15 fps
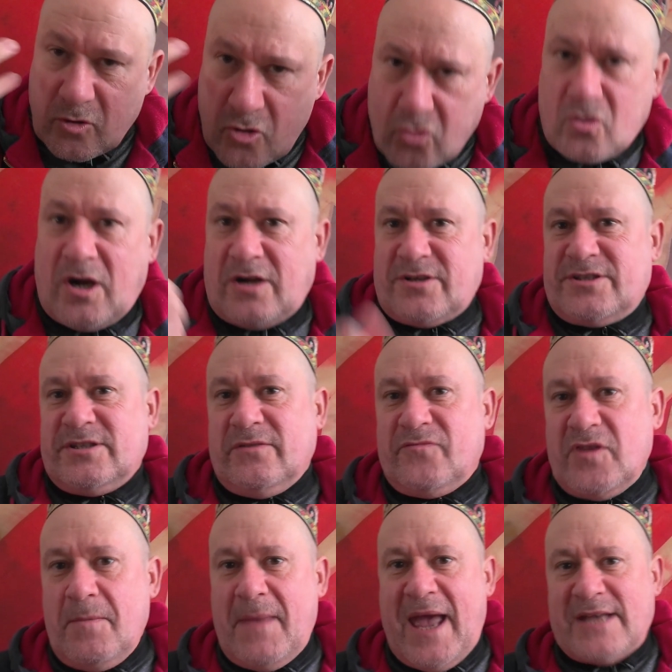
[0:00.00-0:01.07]
crux of
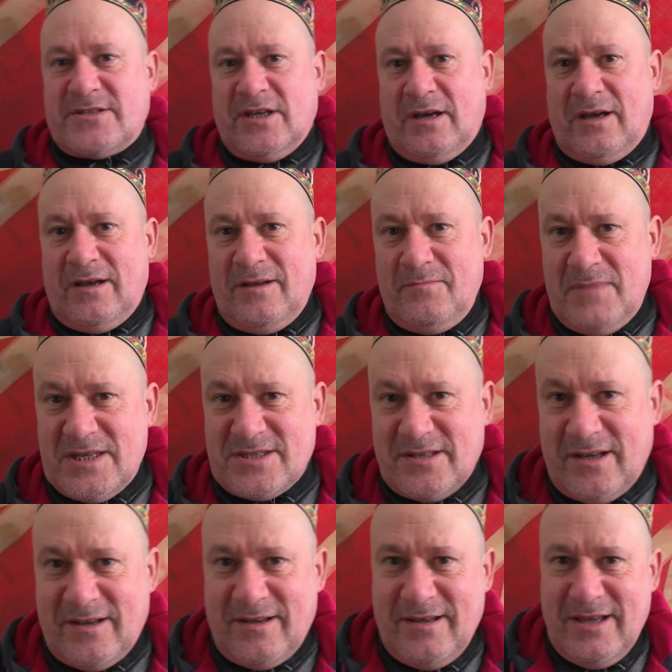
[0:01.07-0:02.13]
the matter,
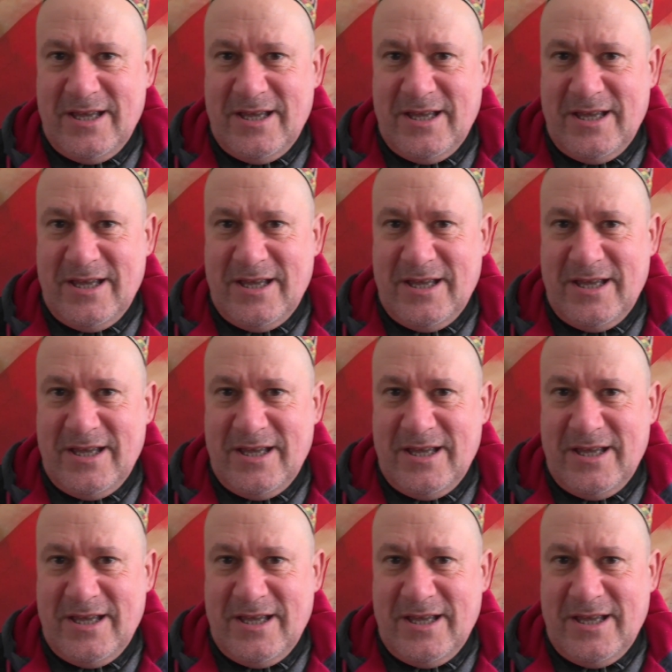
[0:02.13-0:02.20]
Mr.